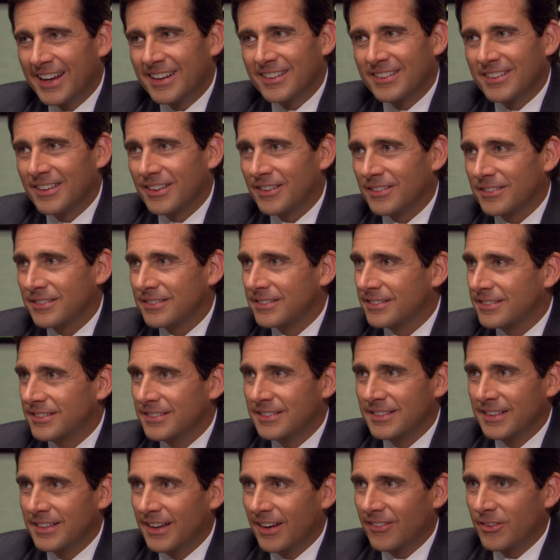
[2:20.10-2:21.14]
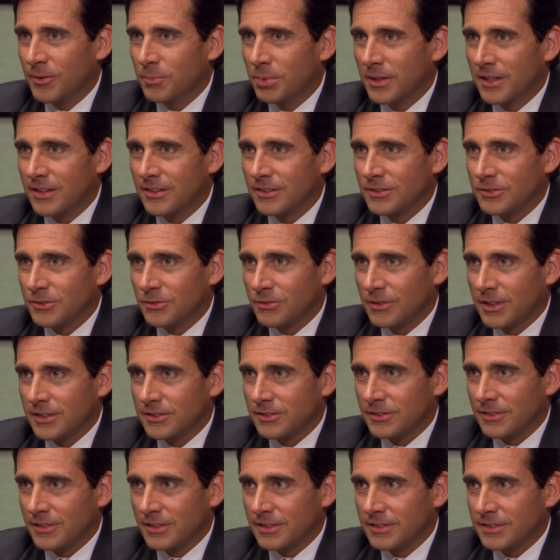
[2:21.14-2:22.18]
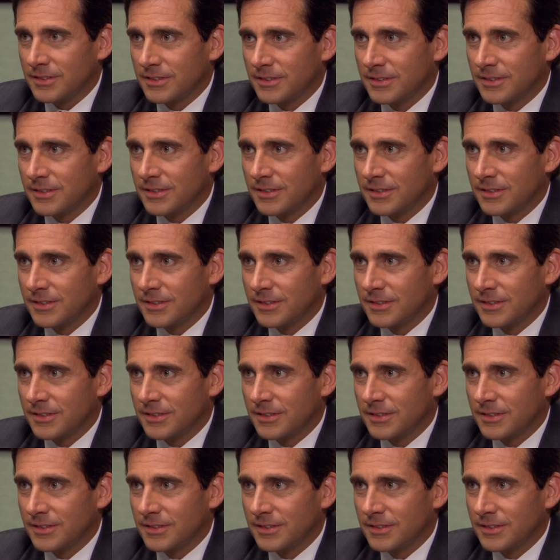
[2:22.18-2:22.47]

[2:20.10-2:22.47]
I don't know. Everybody goes to restaurants.